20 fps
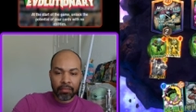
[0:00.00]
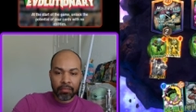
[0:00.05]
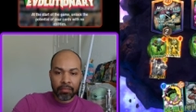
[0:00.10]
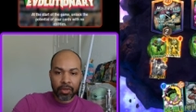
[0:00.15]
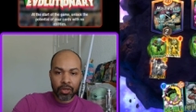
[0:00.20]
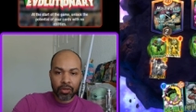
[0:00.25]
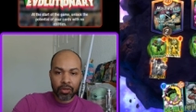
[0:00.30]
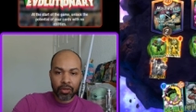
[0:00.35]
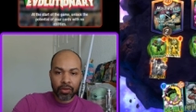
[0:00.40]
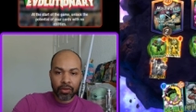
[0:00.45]

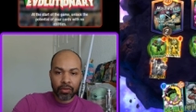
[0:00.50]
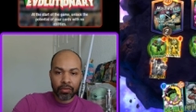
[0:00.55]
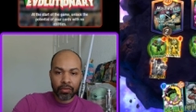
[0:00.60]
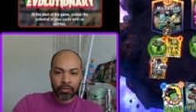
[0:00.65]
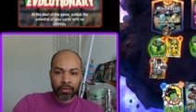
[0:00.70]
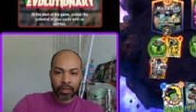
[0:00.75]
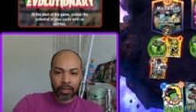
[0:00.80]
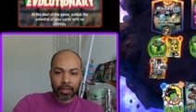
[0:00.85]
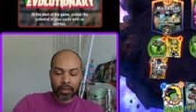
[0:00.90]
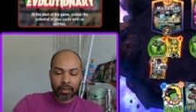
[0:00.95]

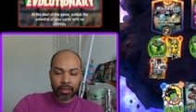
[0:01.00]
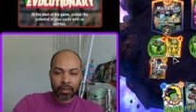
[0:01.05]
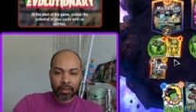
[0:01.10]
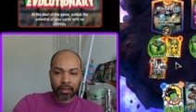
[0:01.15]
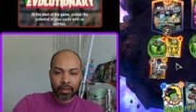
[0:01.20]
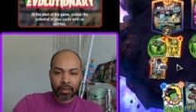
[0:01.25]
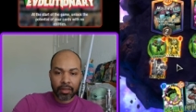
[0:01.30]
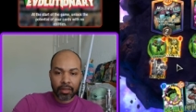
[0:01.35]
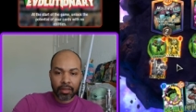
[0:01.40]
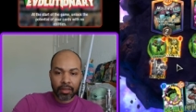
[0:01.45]
move
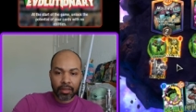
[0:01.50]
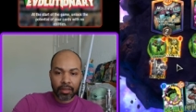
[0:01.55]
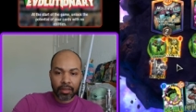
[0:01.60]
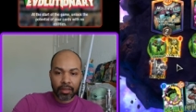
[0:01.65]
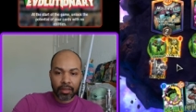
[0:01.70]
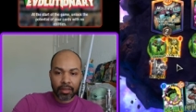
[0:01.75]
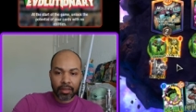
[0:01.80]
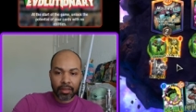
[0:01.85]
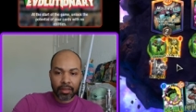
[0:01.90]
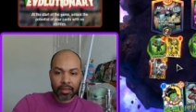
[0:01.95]

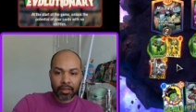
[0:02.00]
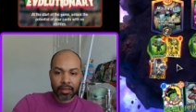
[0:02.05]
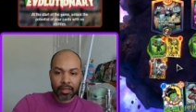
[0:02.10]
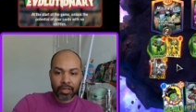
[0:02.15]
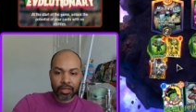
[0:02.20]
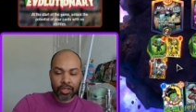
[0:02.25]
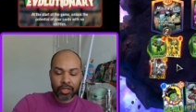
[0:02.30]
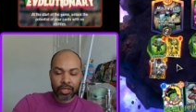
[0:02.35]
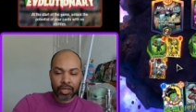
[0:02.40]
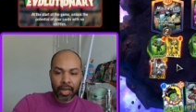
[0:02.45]

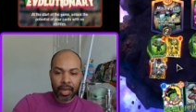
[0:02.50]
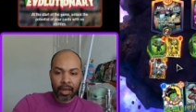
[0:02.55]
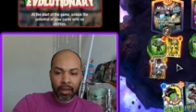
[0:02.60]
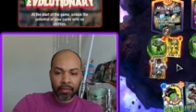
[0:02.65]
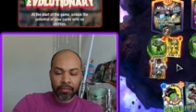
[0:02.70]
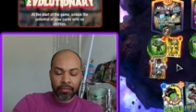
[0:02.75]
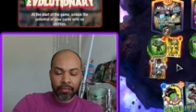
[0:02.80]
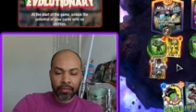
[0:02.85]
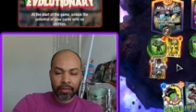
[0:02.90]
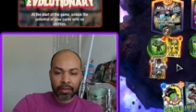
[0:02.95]
the
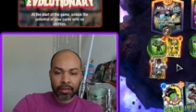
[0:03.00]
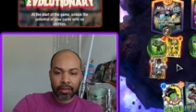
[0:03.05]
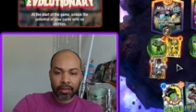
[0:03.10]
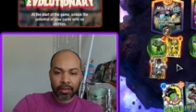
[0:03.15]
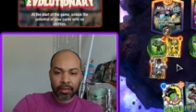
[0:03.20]
Jeff?